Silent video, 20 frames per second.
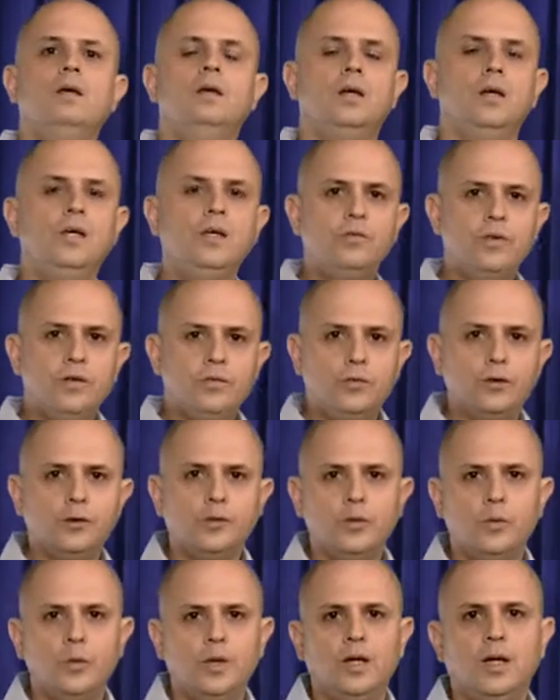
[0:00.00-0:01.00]
Even if you're
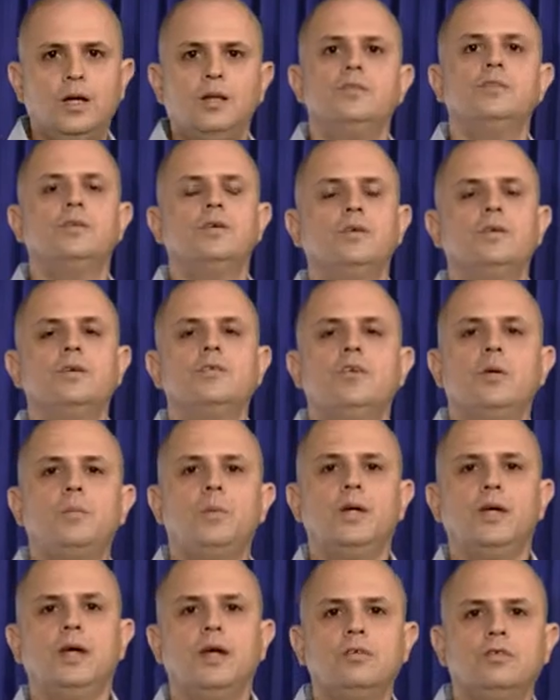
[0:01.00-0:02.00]
doing asynchronous
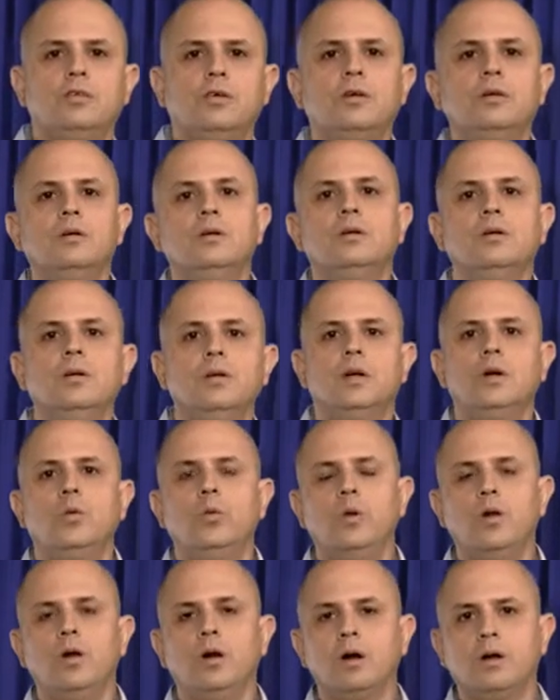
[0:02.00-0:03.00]
replication,
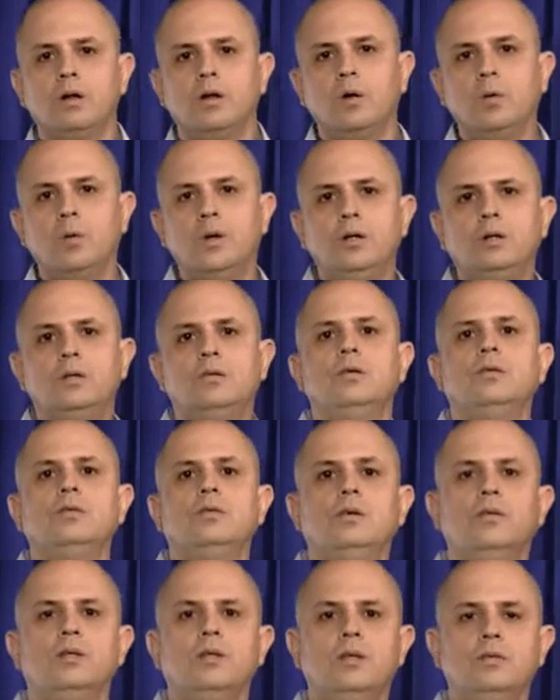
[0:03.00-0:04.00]
we are going to
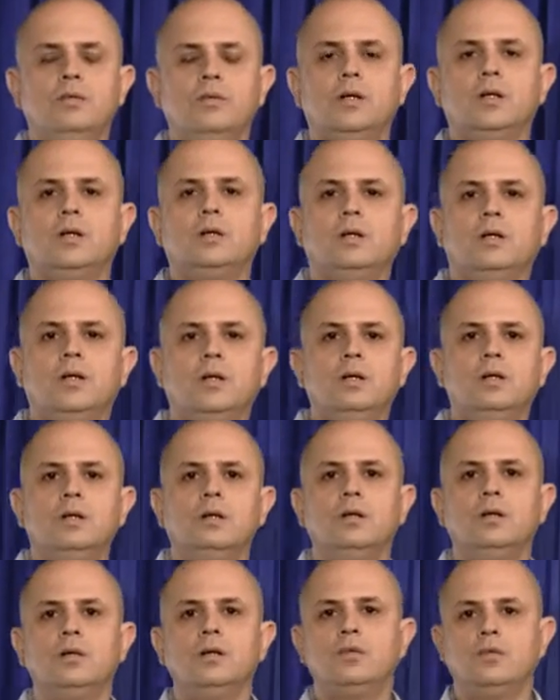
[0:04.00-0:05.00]
significantly
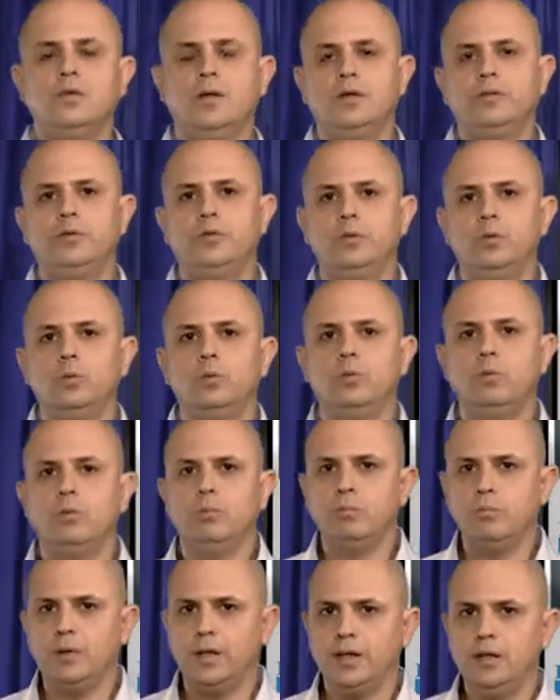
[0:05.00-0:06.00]
save you
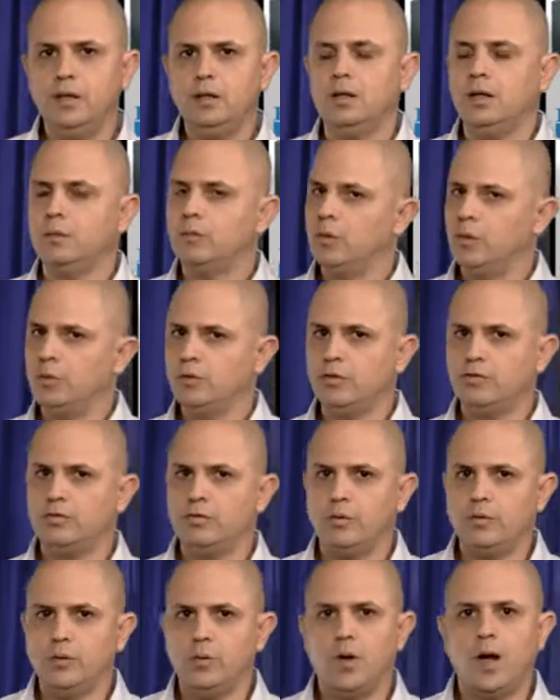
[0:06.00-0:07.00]
money, and I'm going to
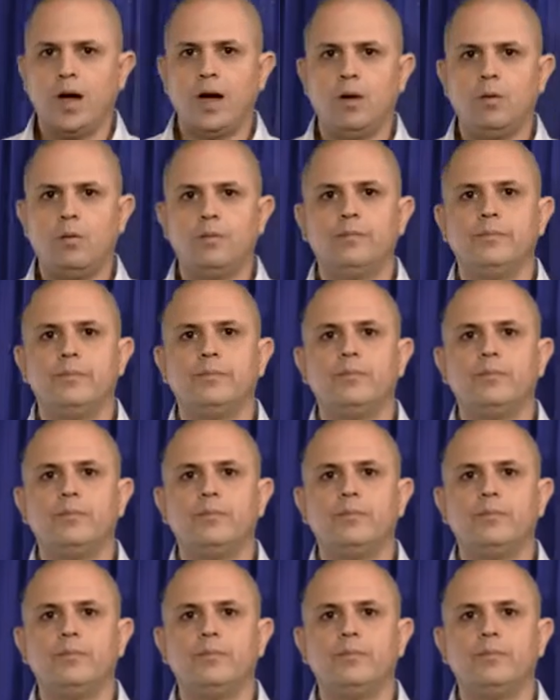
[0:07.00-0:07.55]
show you how.